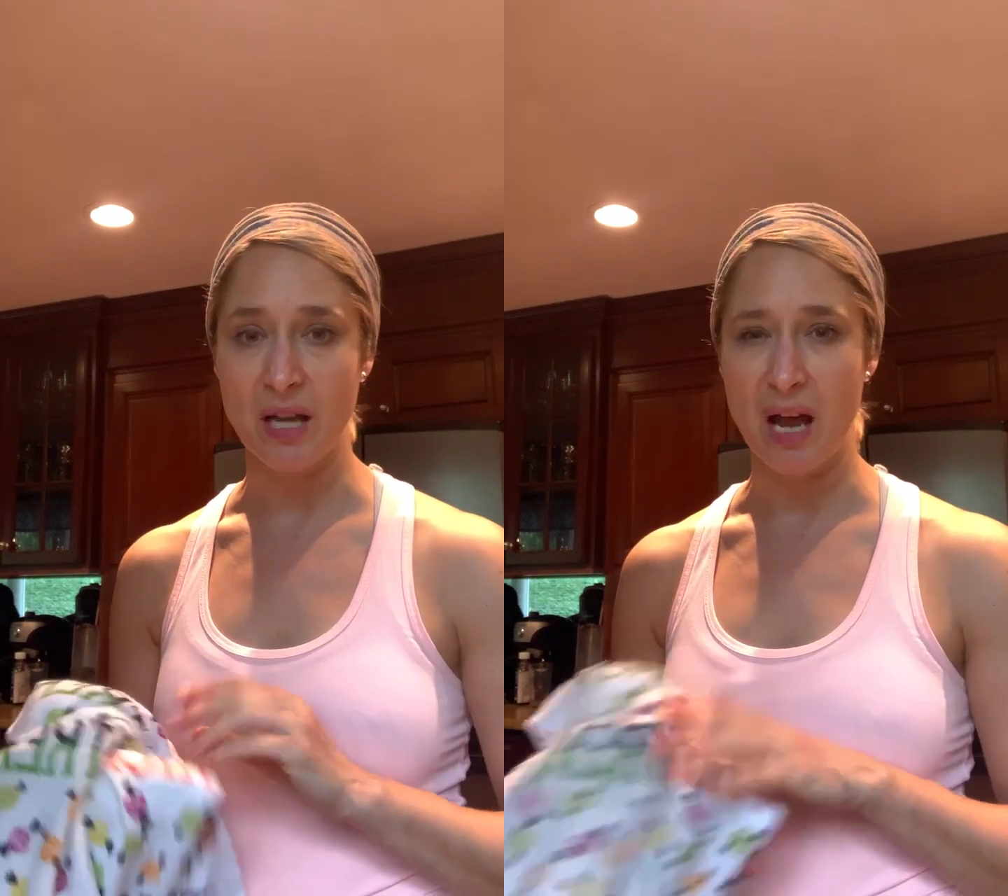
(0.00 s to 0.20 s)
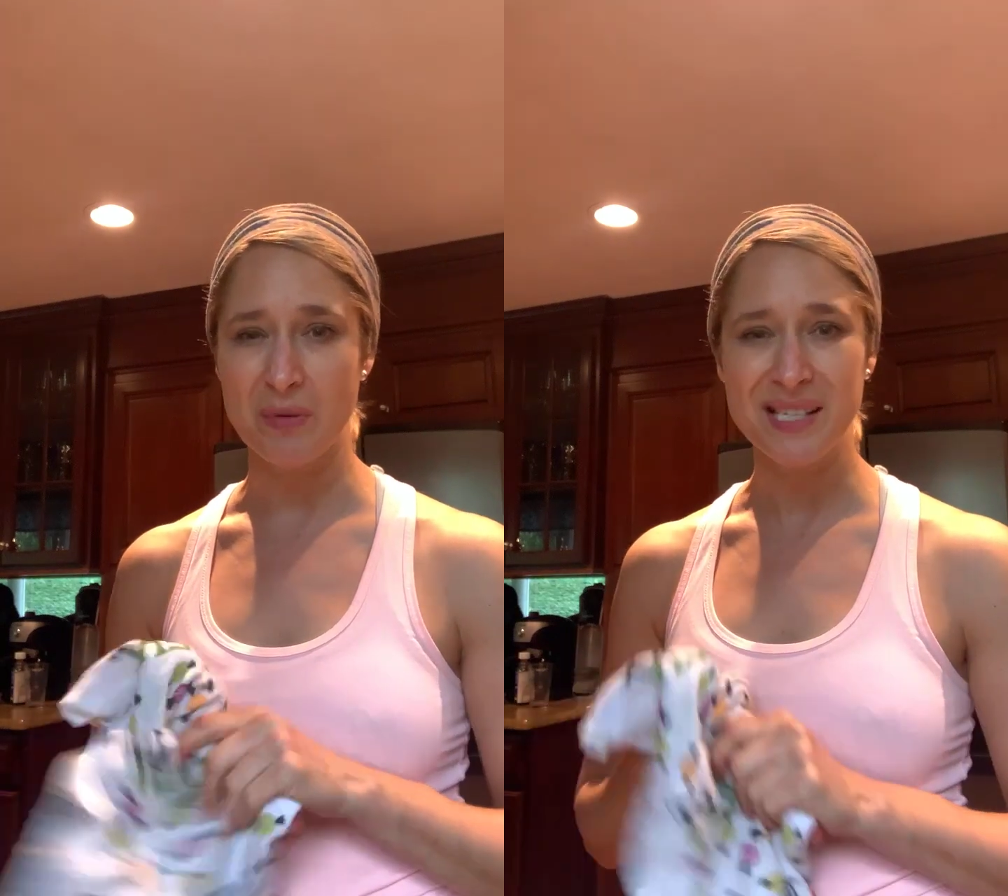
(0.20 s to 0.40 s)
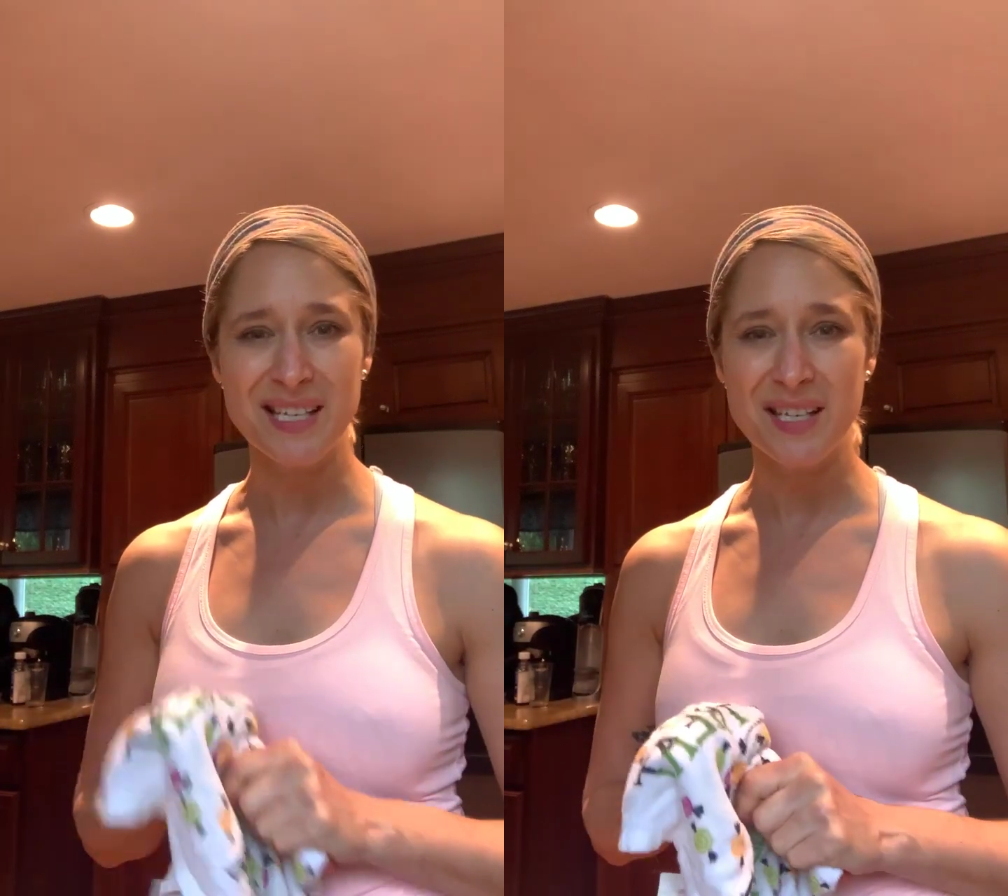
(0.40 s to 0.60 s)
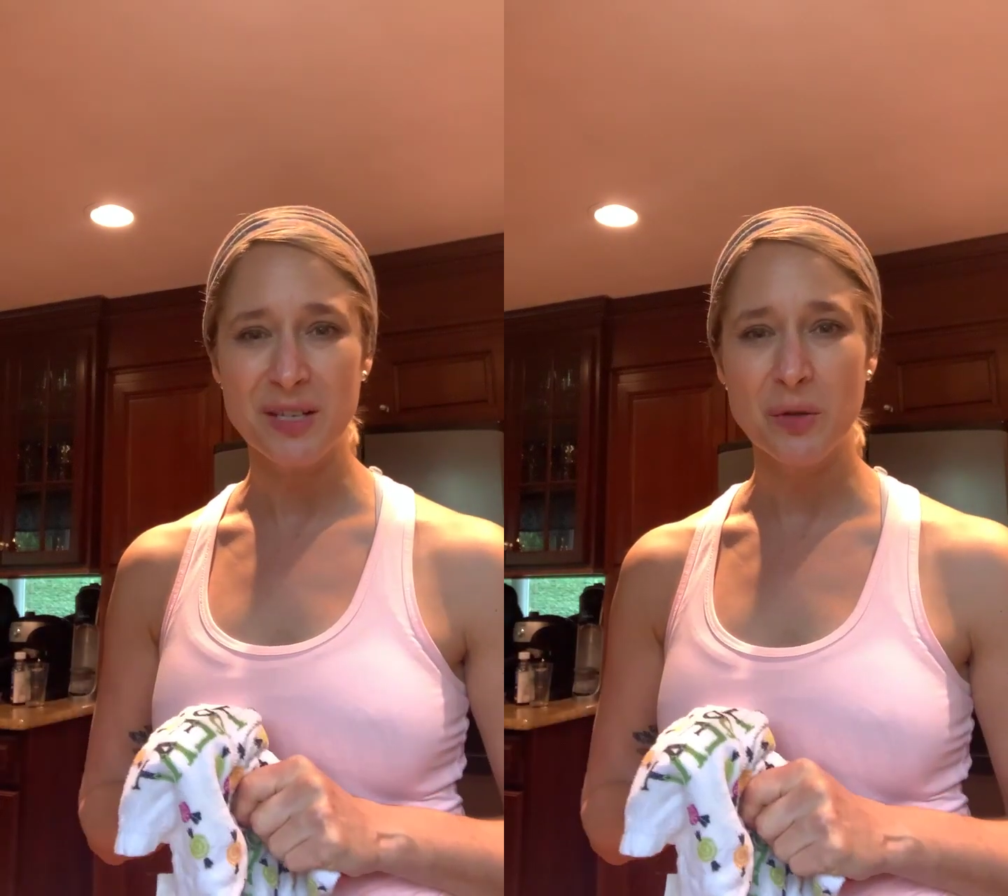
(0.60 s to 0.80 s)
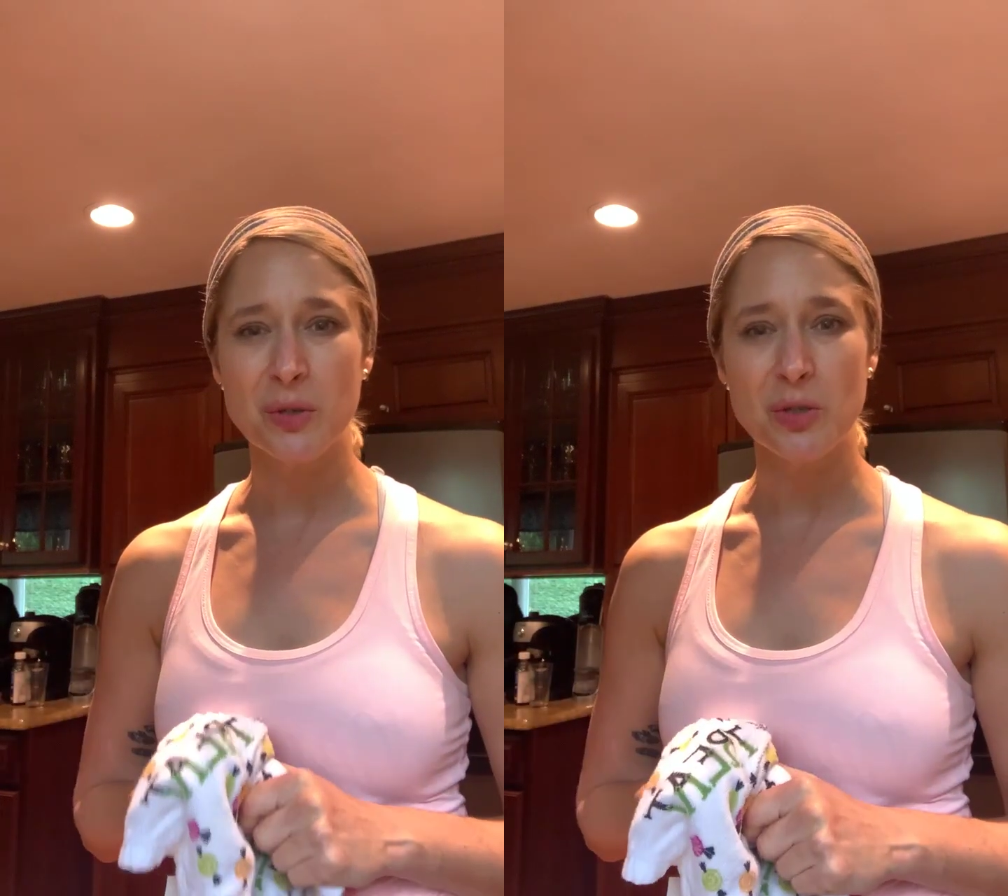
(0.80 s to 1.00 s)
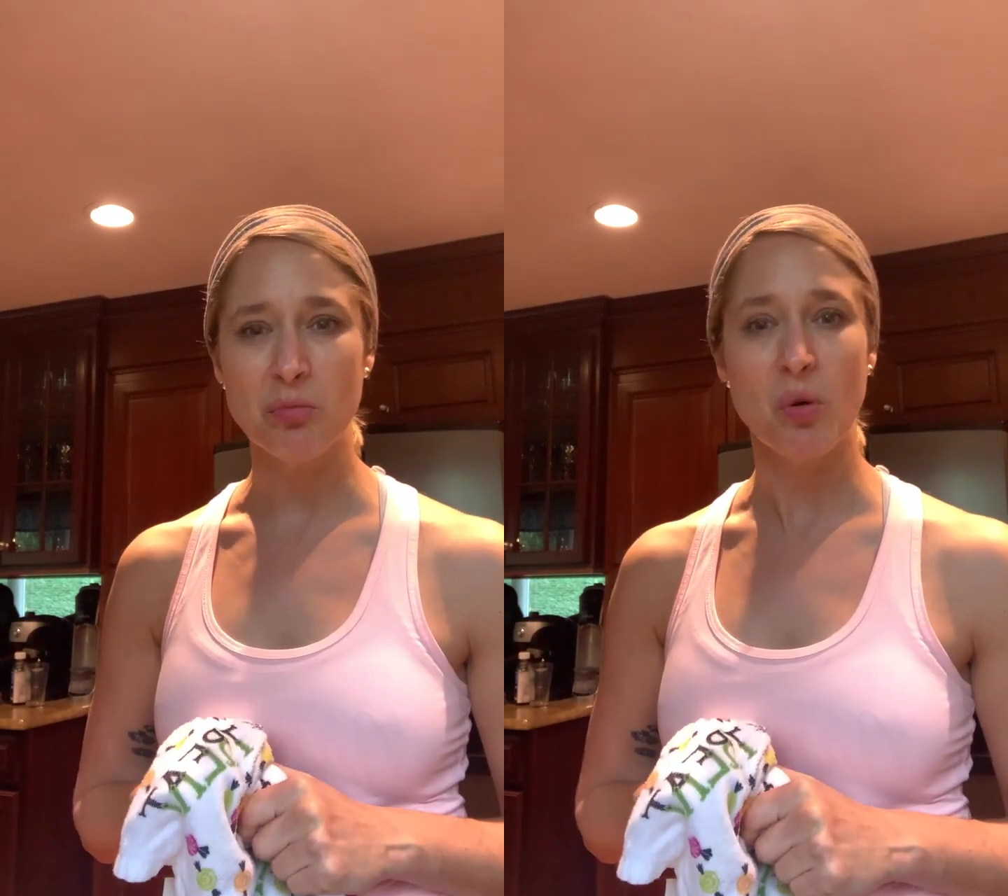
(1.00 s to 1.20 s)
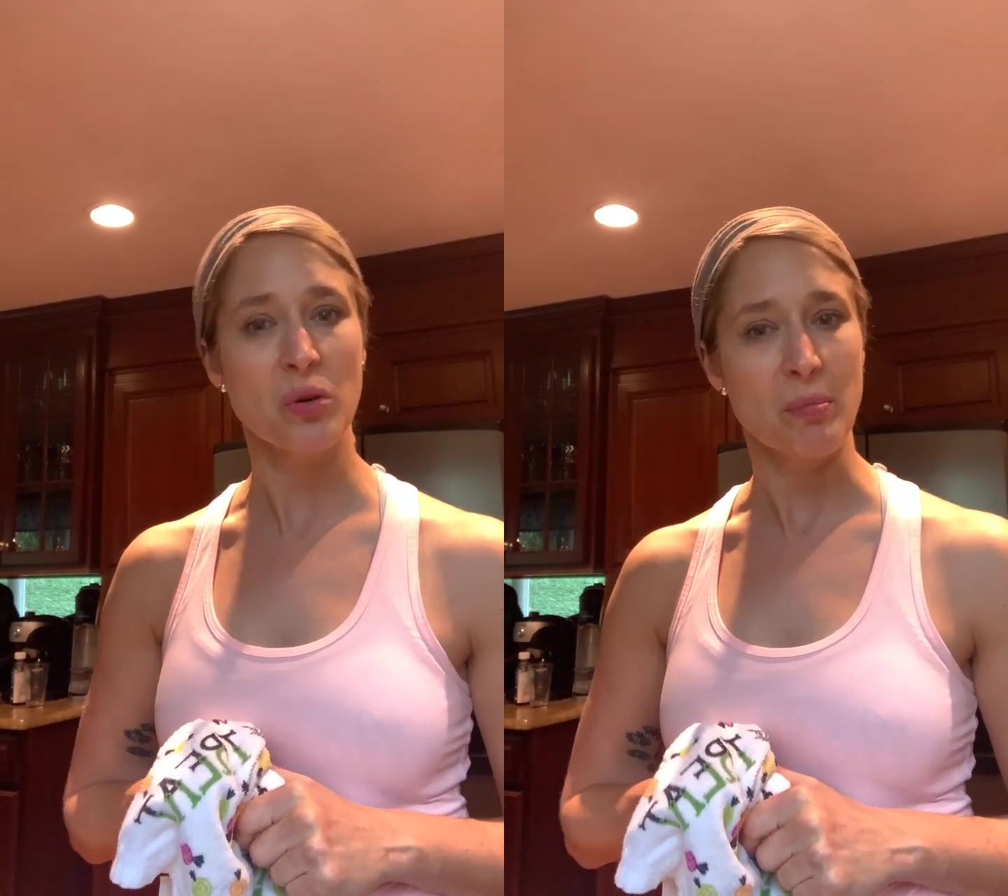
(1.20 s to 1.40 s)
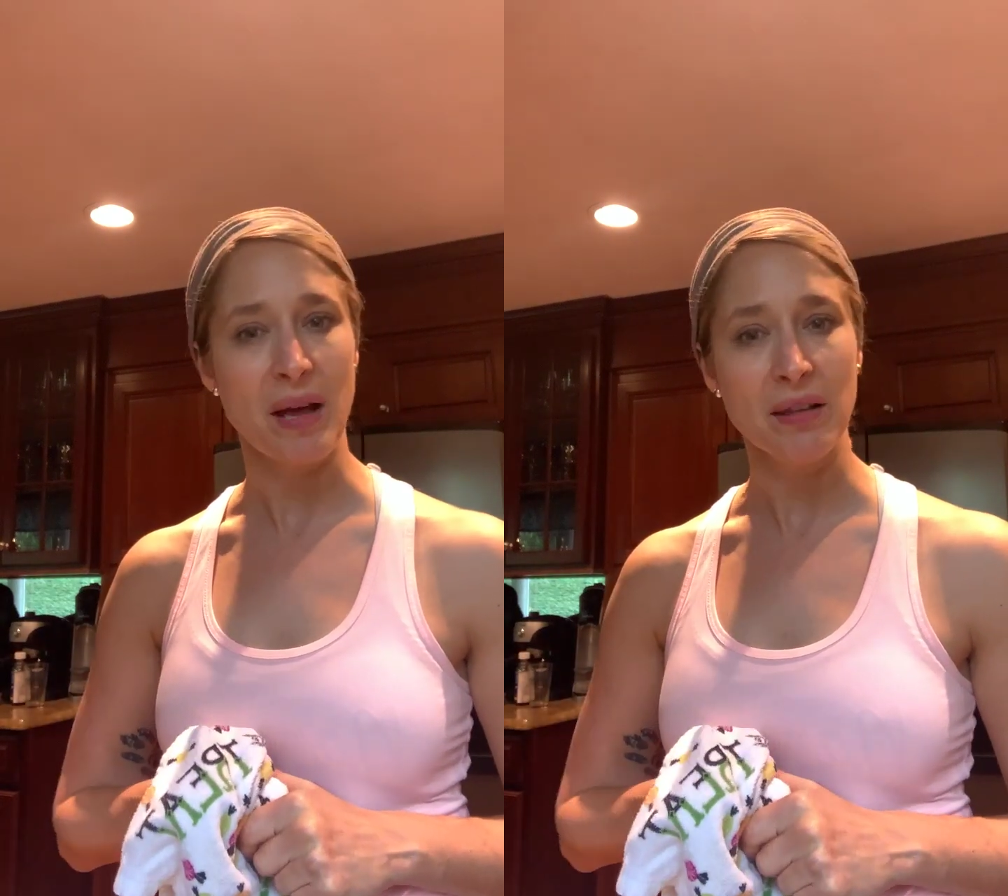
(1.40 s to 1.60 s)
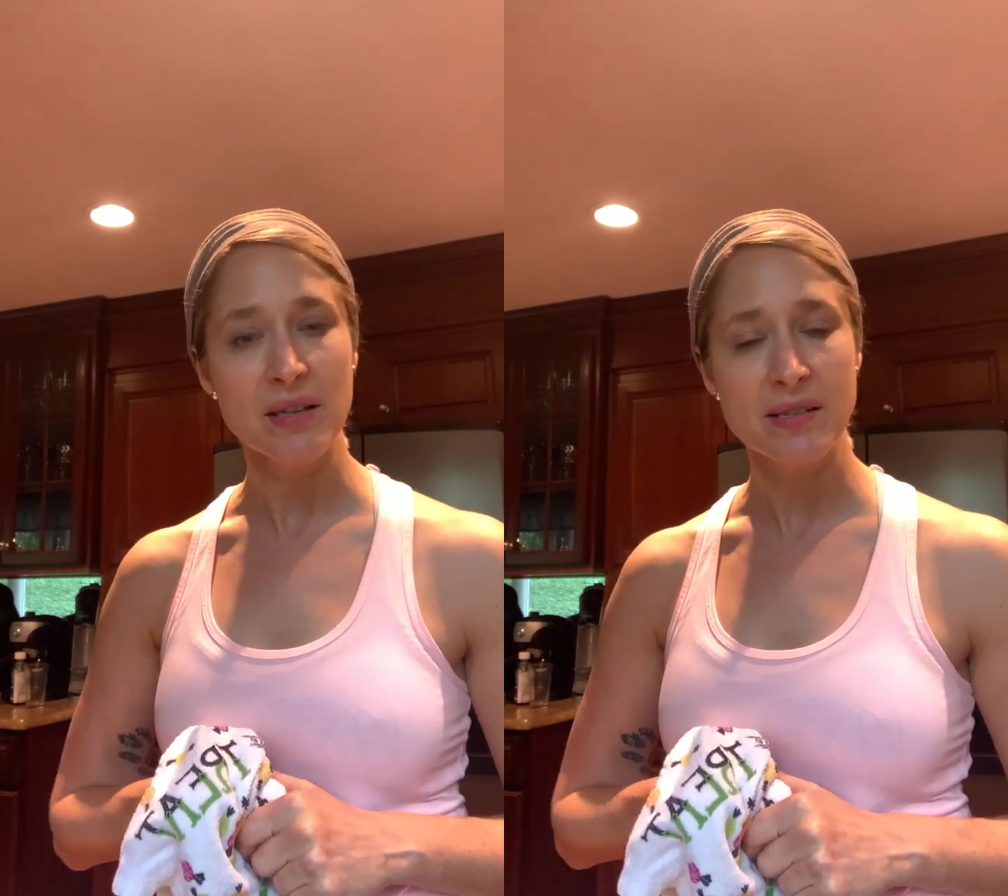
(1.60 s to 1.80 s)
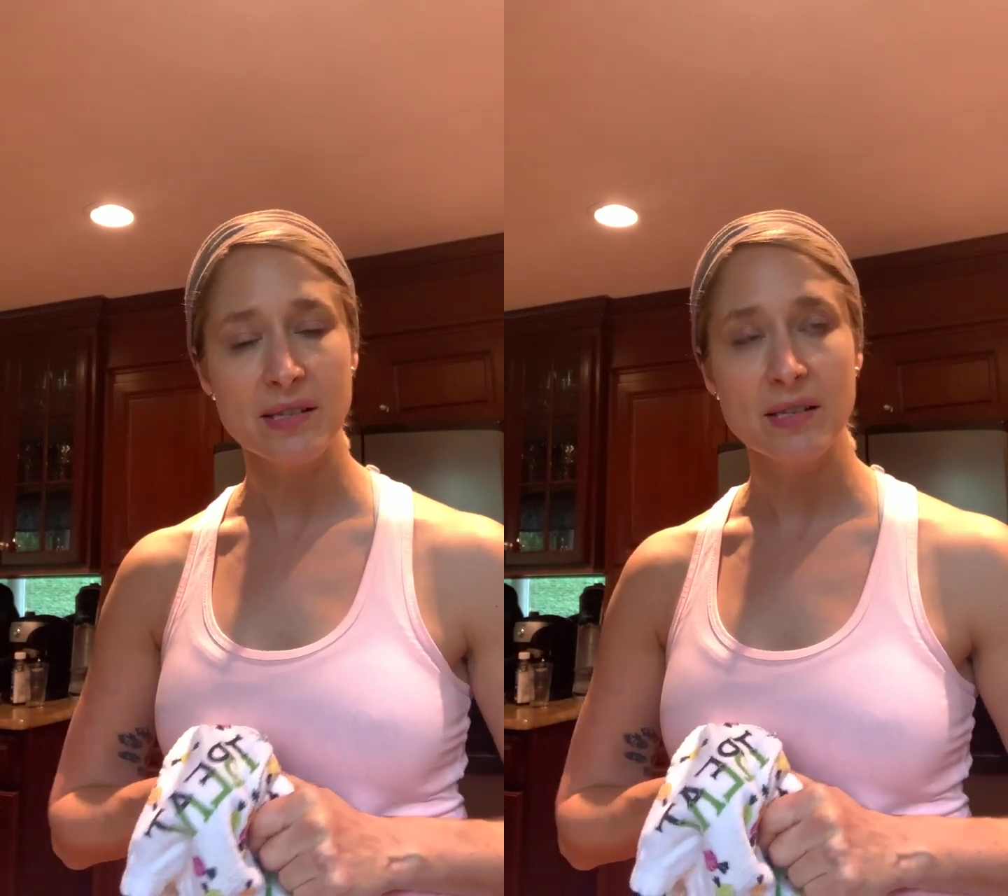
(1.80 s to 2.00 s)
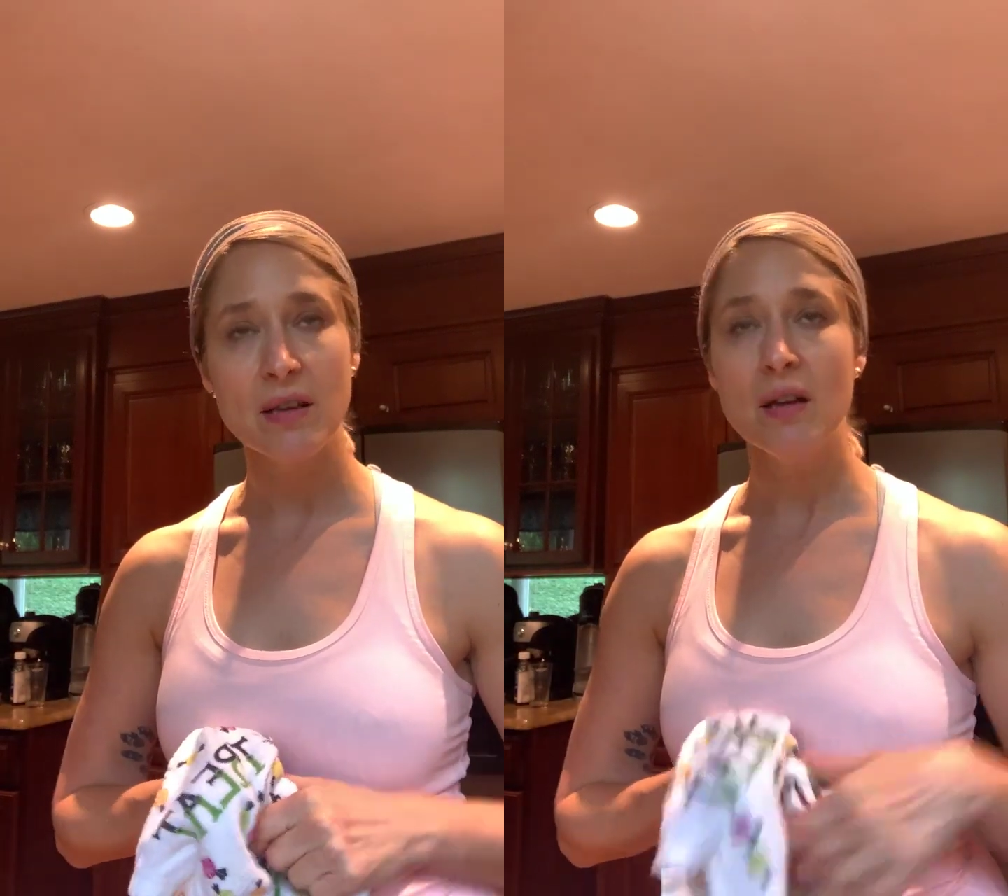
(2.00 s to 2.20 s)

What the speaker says: I was thinking you could do portobellos,